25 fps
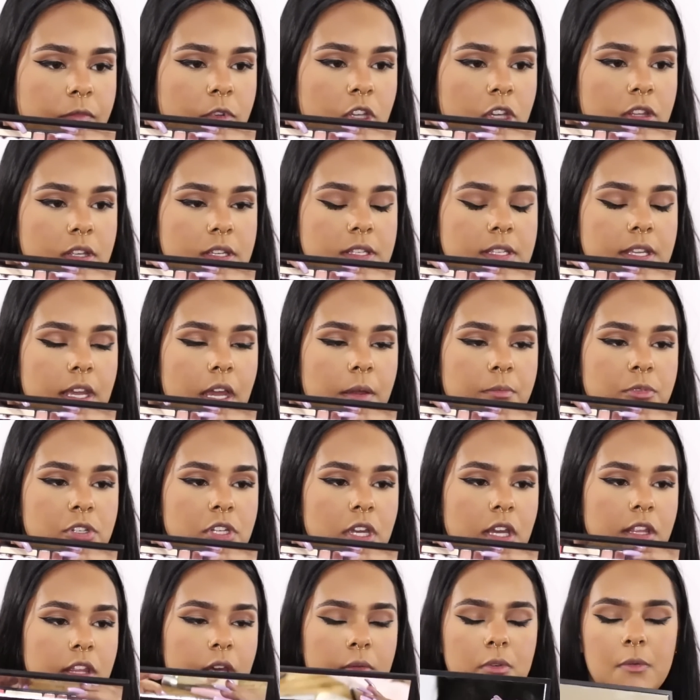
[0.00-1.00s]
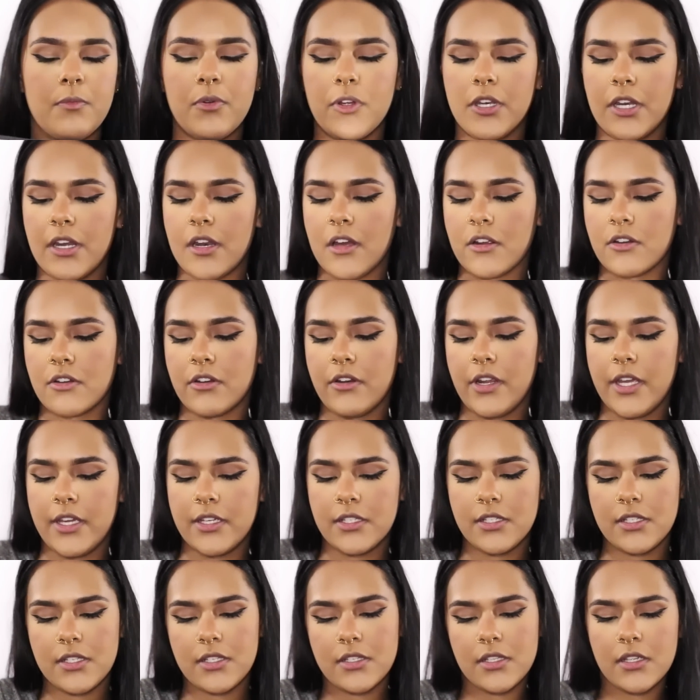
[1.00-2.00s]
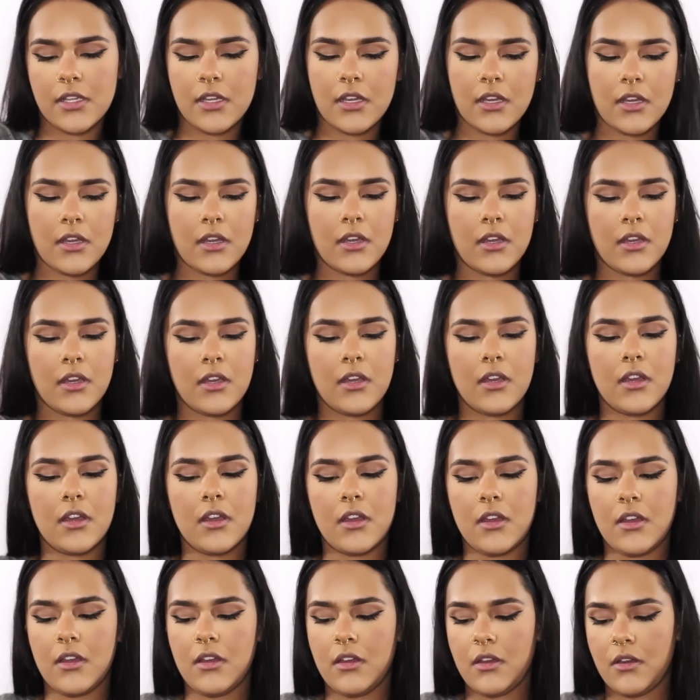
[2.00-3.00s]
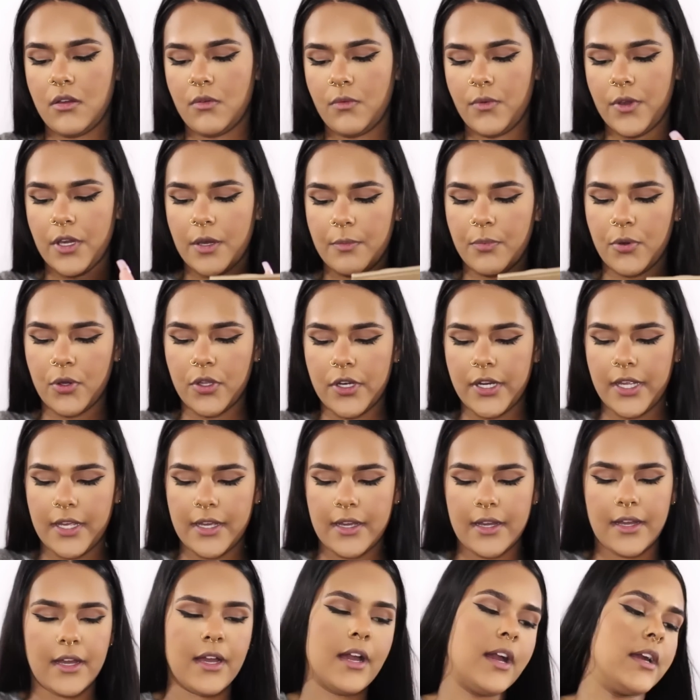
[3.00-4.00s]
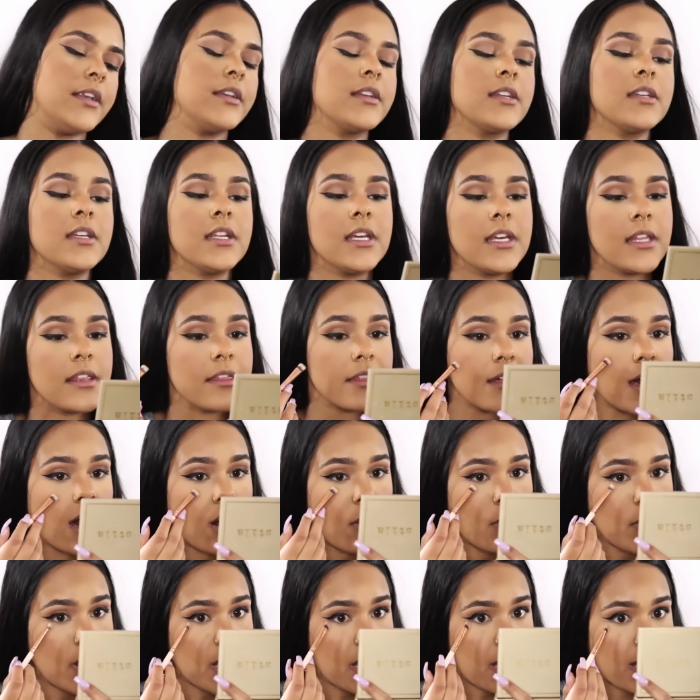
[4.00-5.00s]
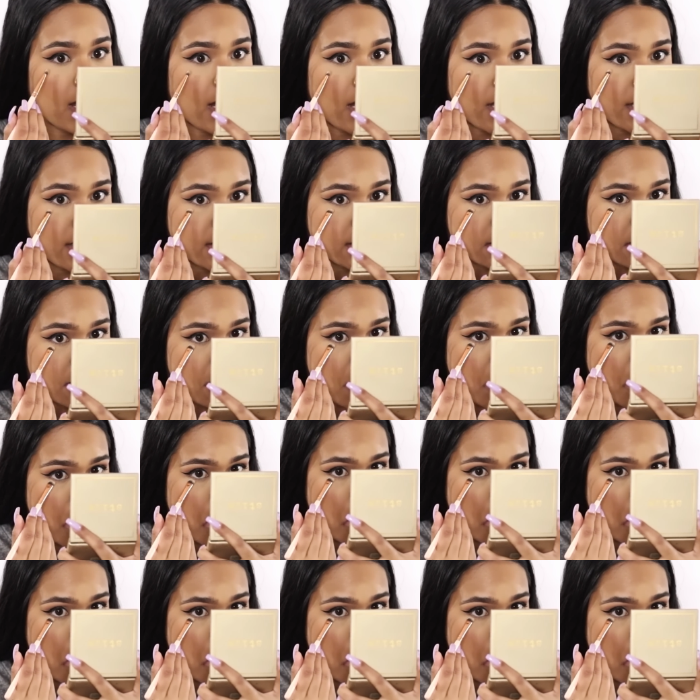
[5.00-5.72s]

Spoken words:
So the same shade that we put in our crease, we are putting underneath our eyes.